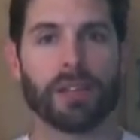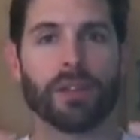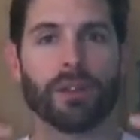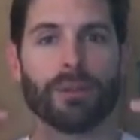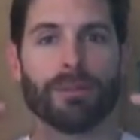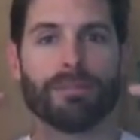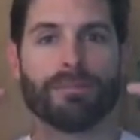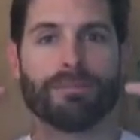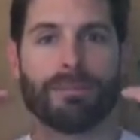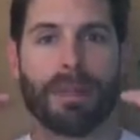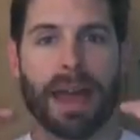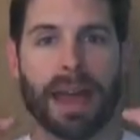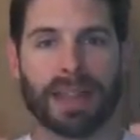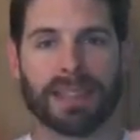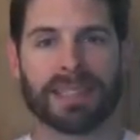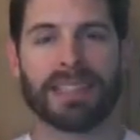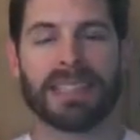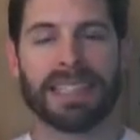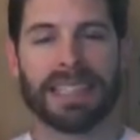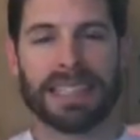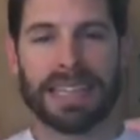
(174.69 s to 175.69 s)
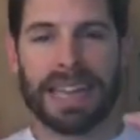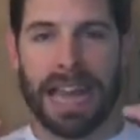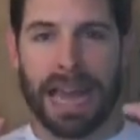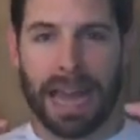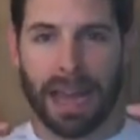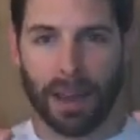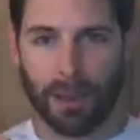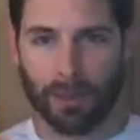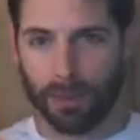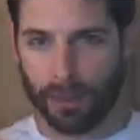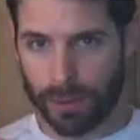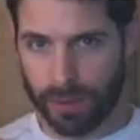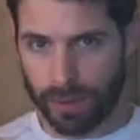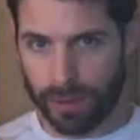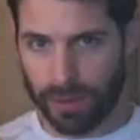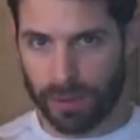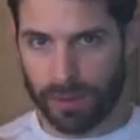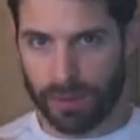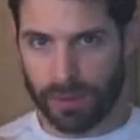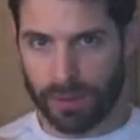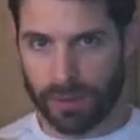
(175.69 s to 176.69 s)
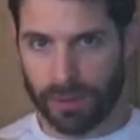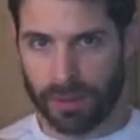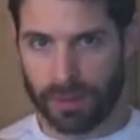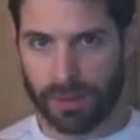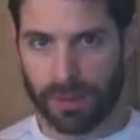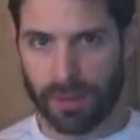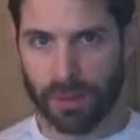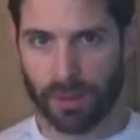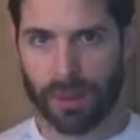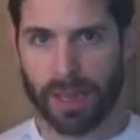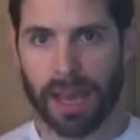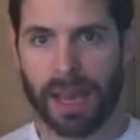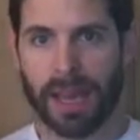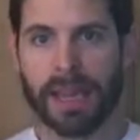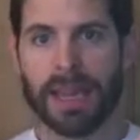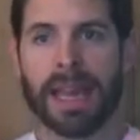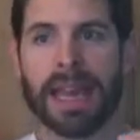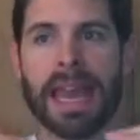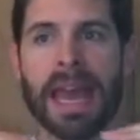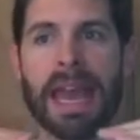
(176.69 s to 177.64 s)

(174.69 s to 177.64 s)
You're maxing it out, okay?